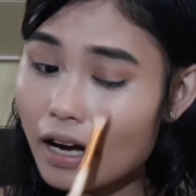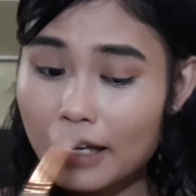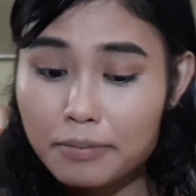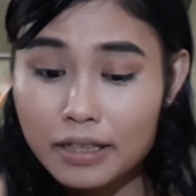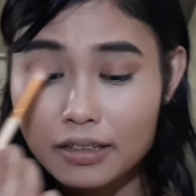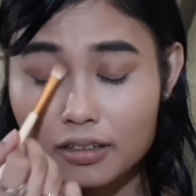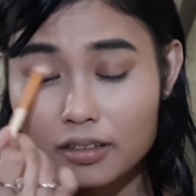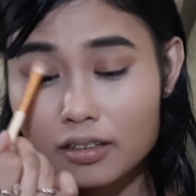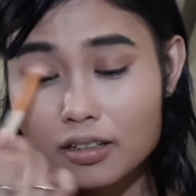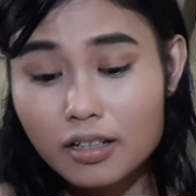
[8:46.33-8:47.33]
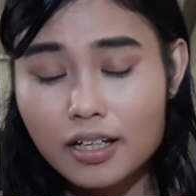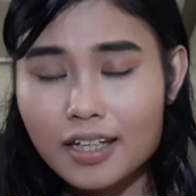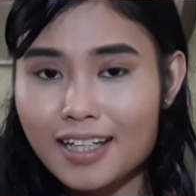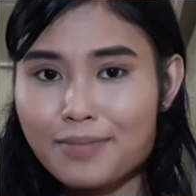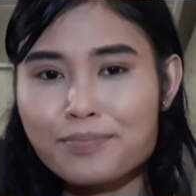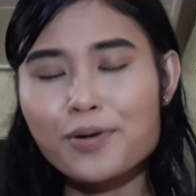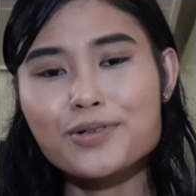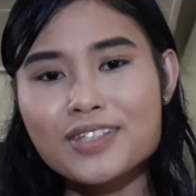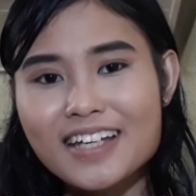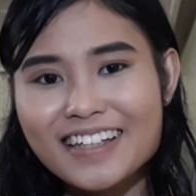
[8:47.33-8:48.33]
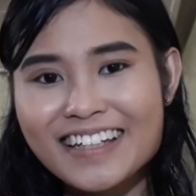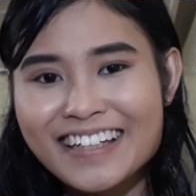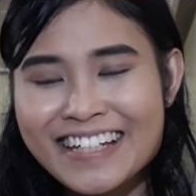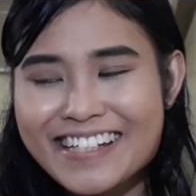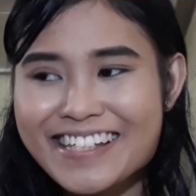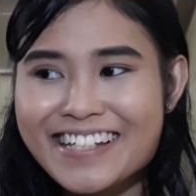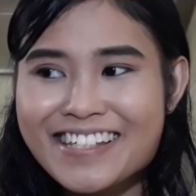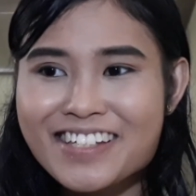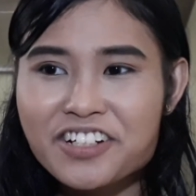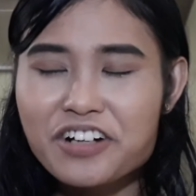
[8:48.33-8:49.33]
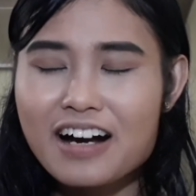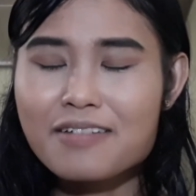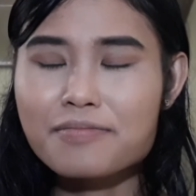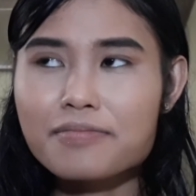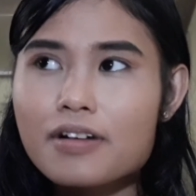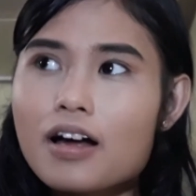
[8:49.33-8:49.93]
I mean, he posted in his Instagram